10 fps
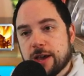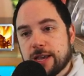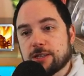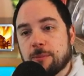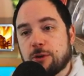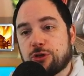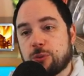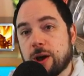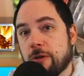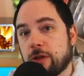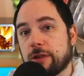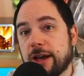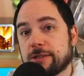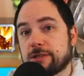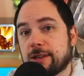He's number three on the
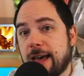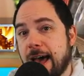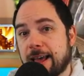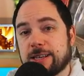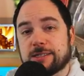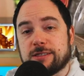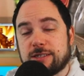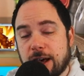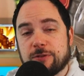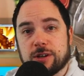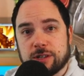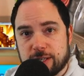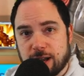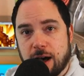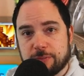list, and he's
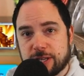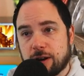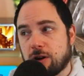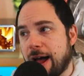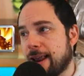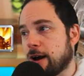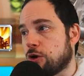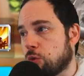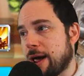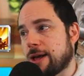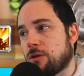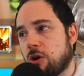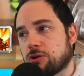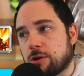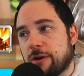definitely top tier and a great
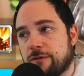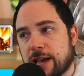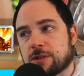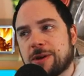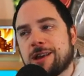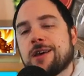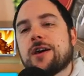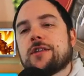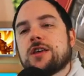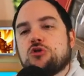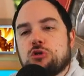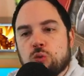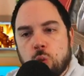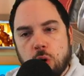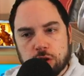long-term investment that you
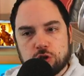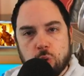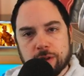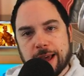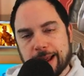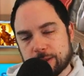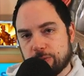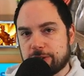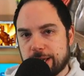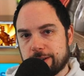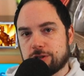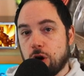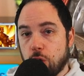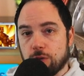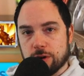can work toward that expertise
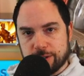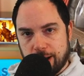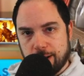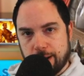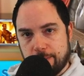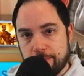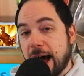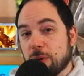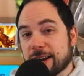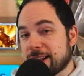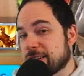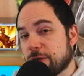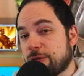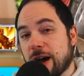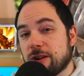over time. Now we're getting to
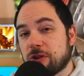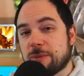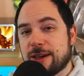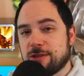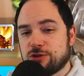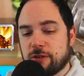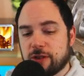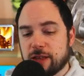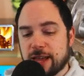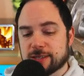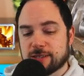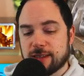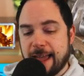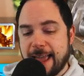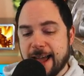the final commanders on the
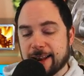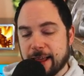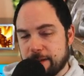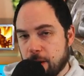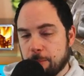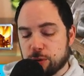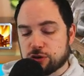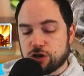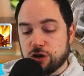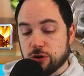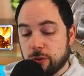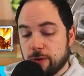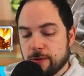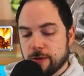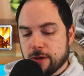list. And at number
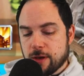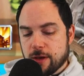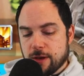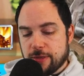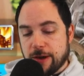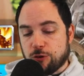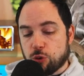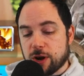two, they've